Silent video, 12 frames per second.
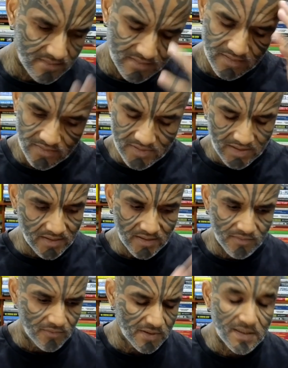you think, like,
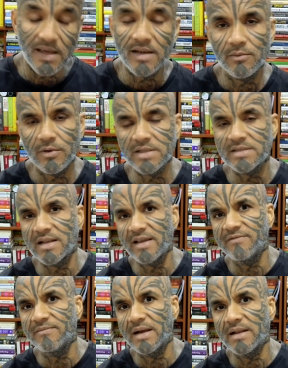what the hell? What is
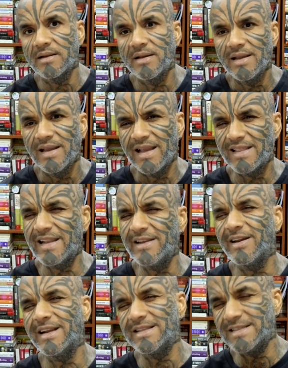life, man? And then you get these